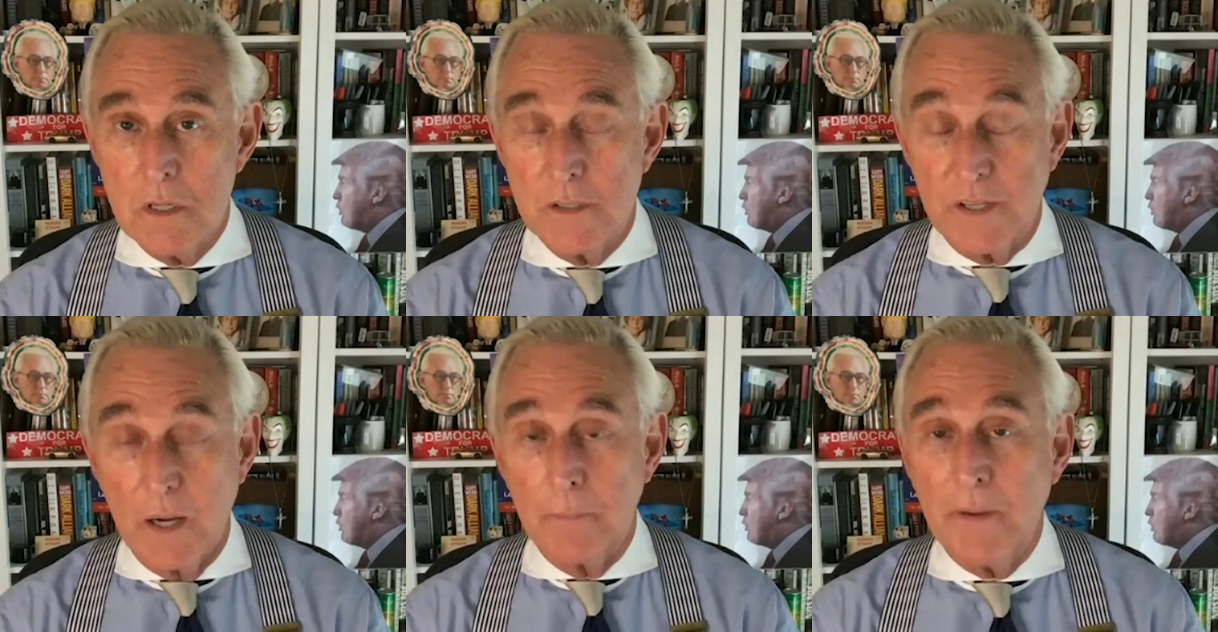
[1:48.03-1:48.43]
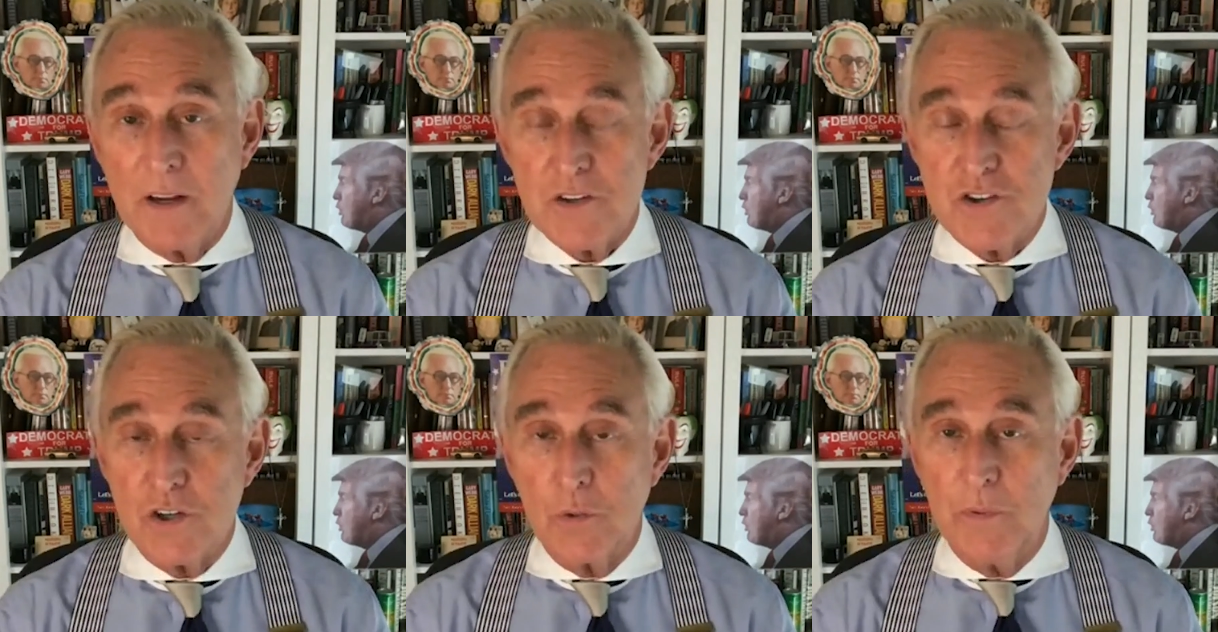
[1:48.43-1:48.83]
Speaker 1: See, I'm
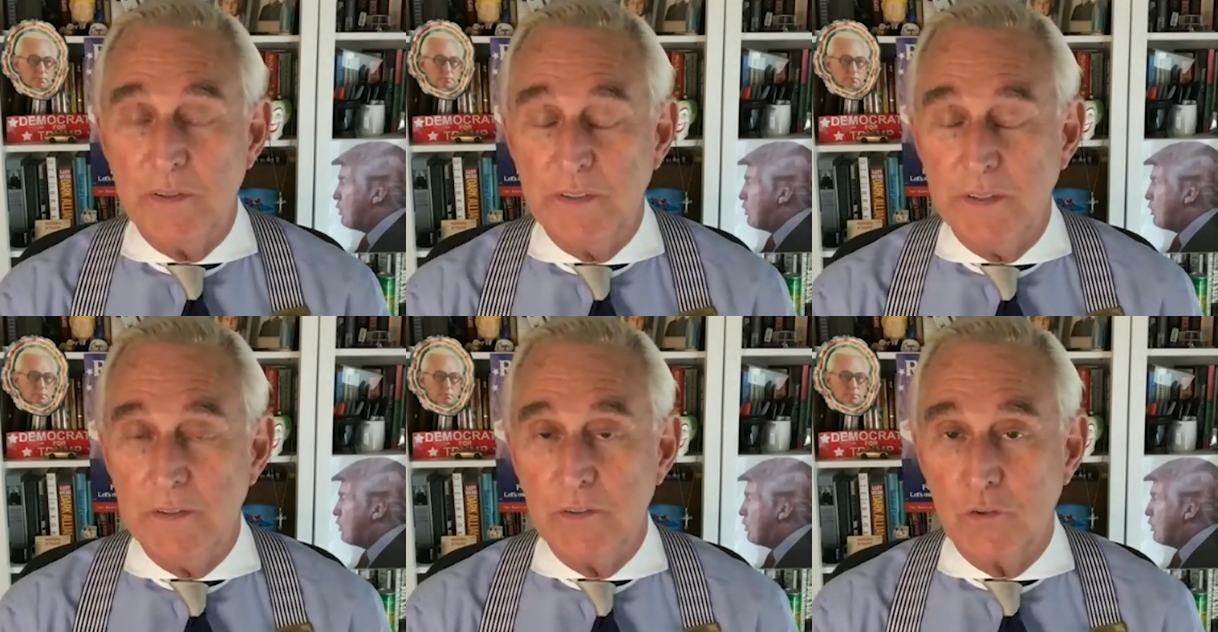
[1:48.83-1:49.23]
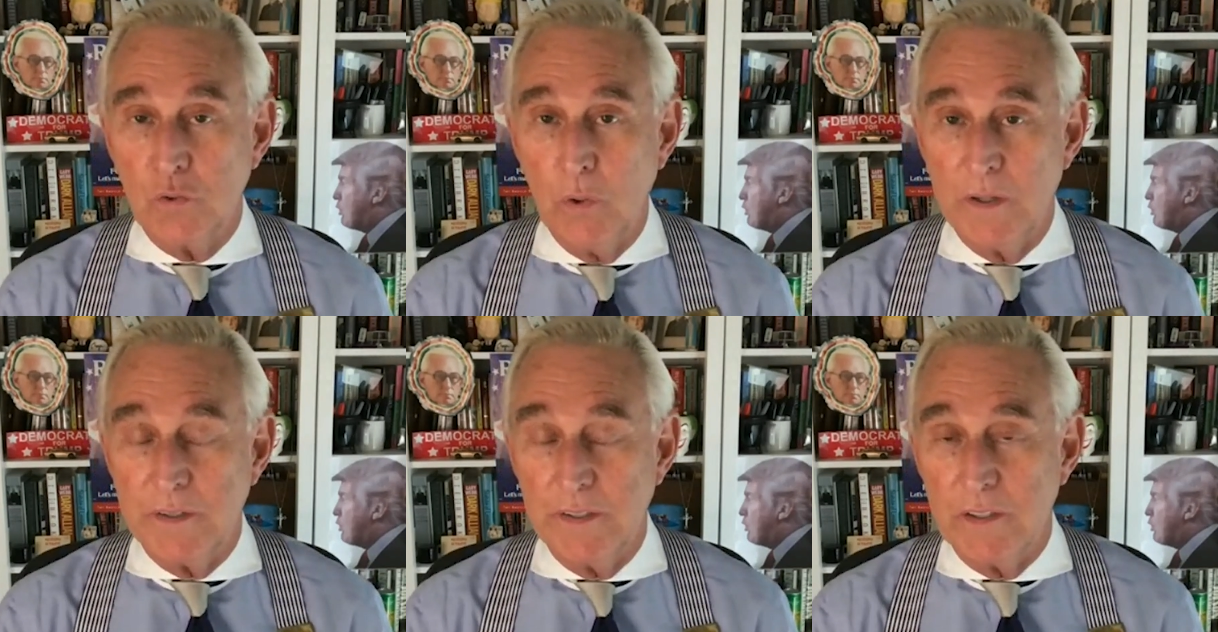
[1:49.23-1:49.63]
not sure we did in
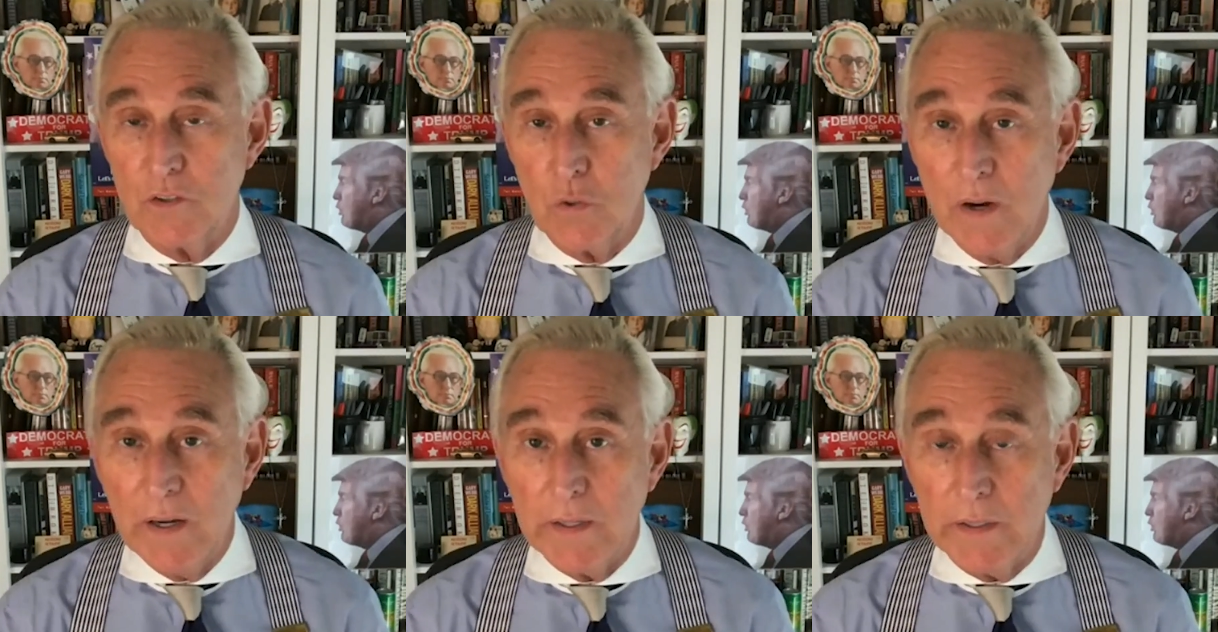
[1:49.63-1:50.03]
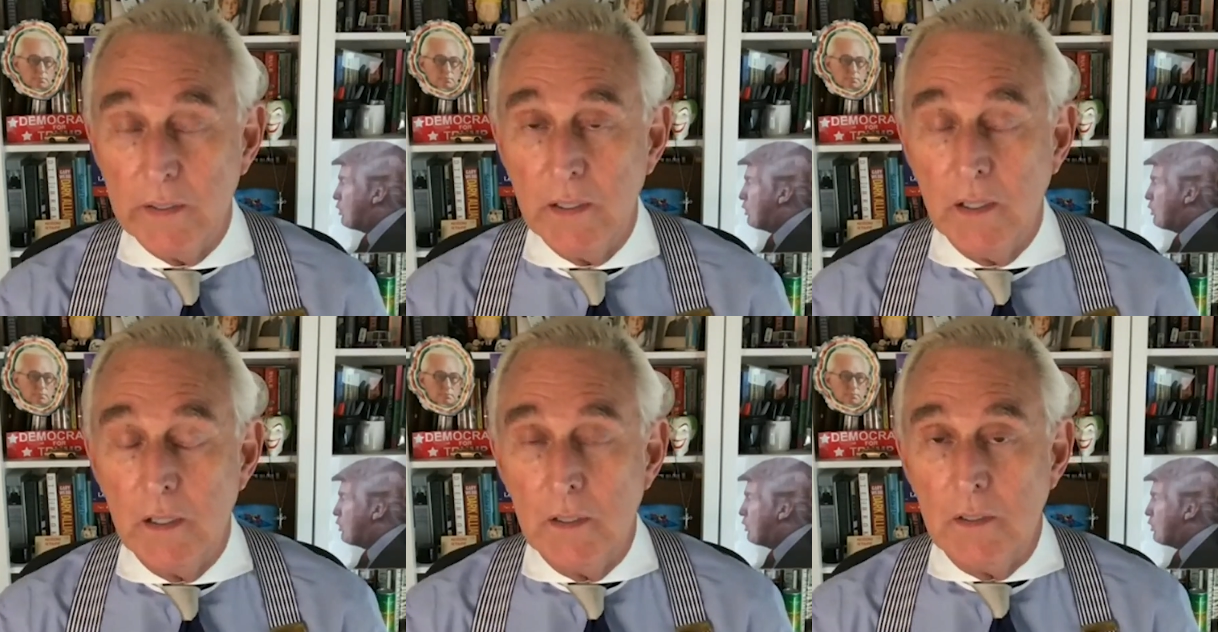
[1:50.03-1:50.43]

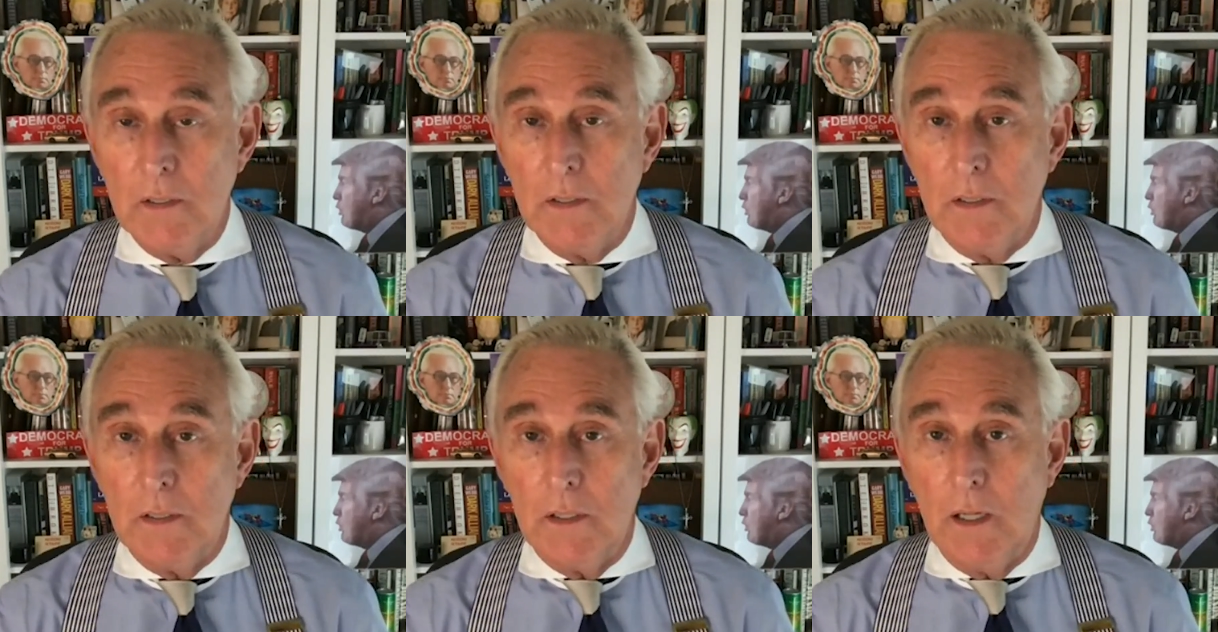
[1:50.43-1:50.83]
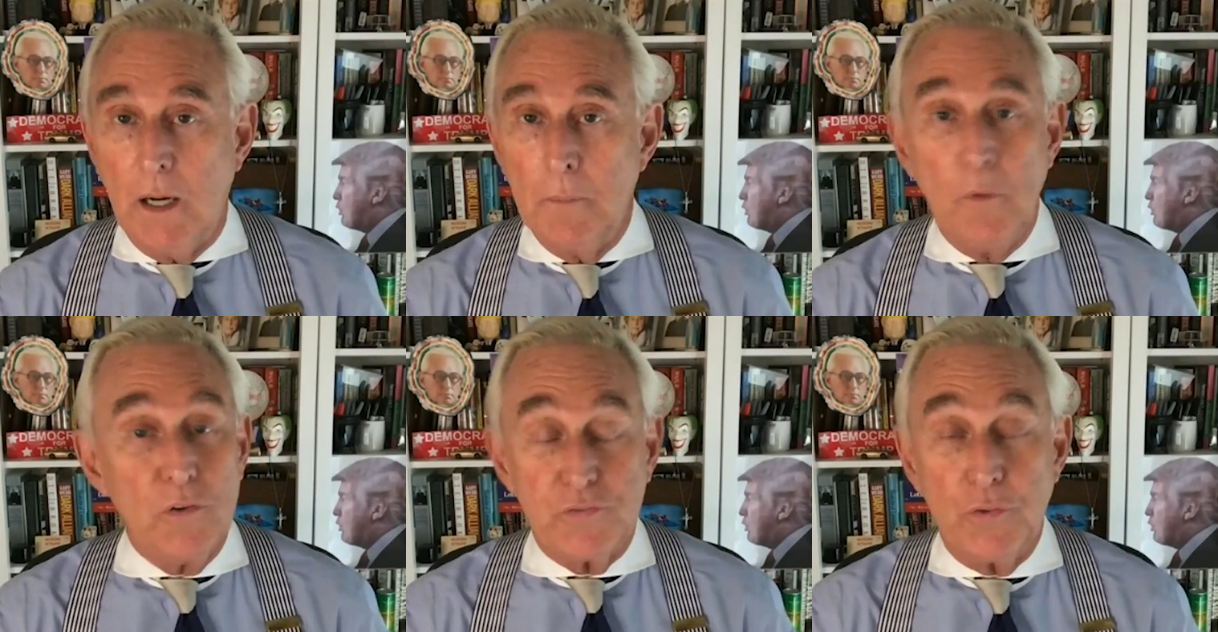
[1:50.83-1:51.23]
2020
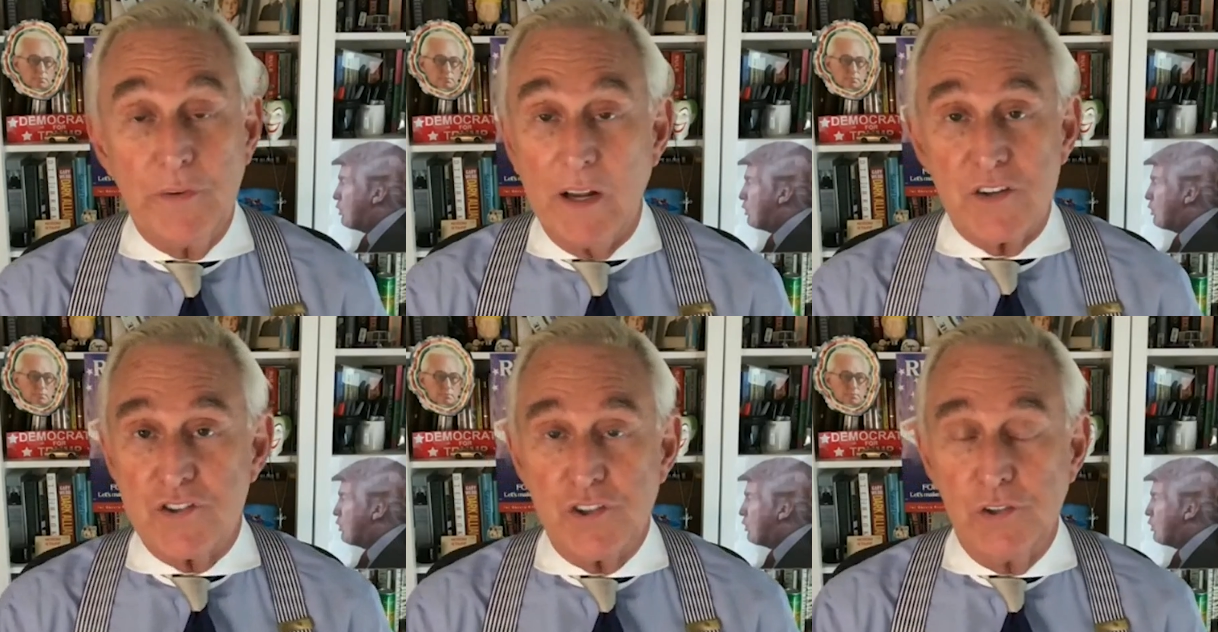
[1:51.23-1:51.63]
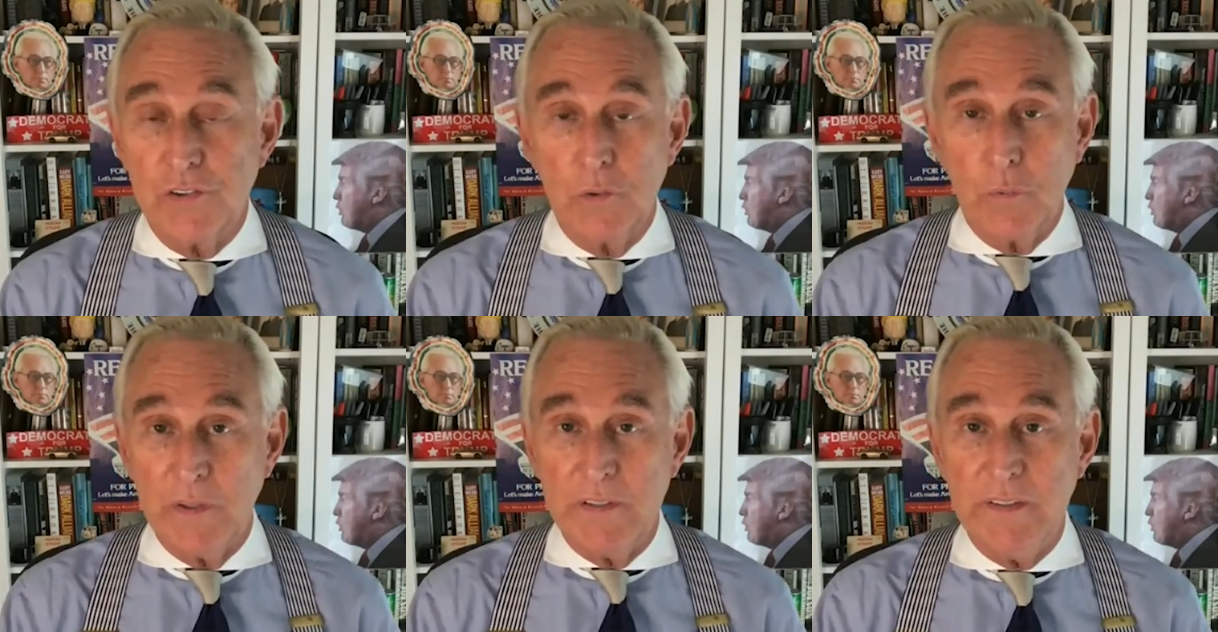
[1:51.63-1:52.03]
I'm also not sure
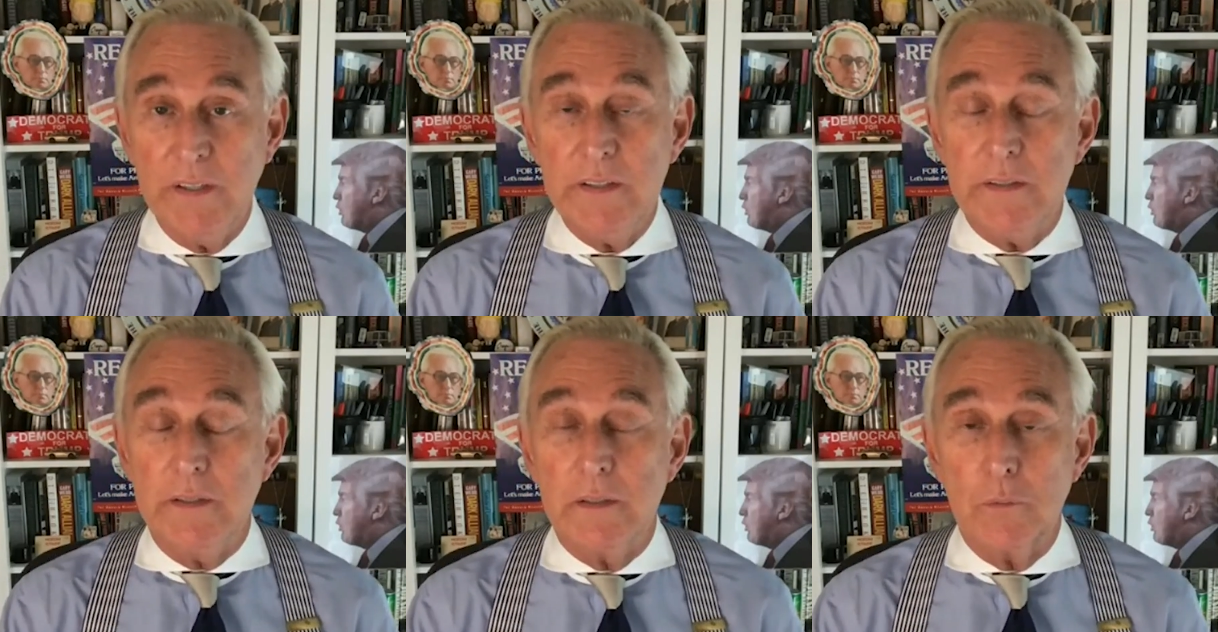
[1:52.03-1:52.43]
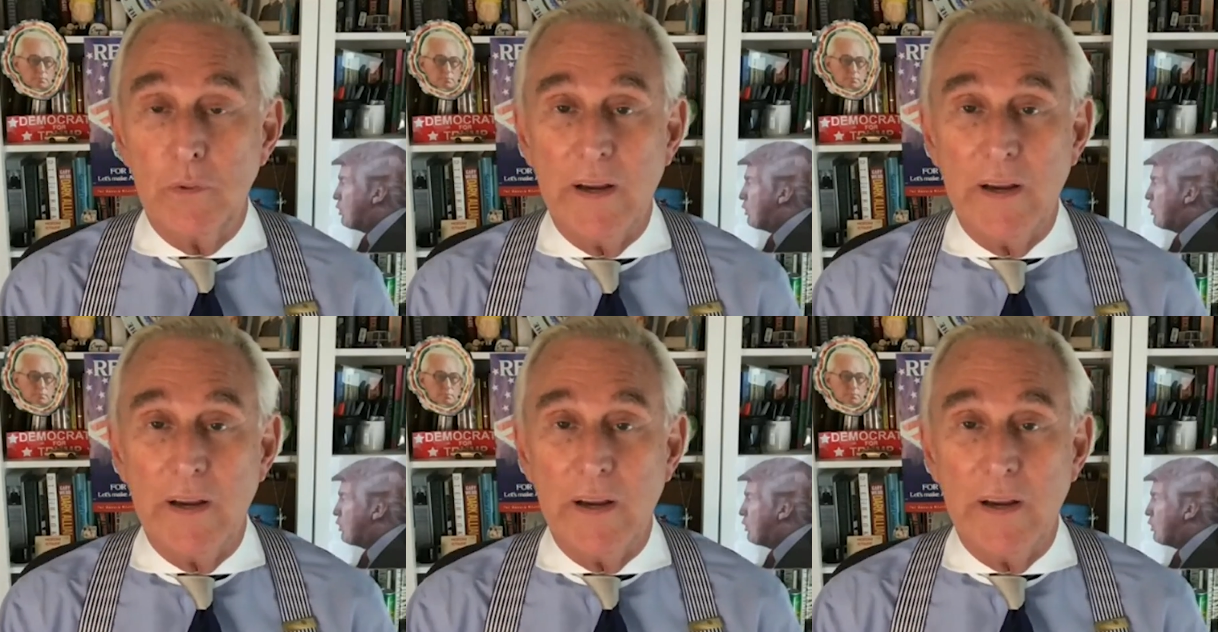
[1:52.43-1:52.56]
that we didn't.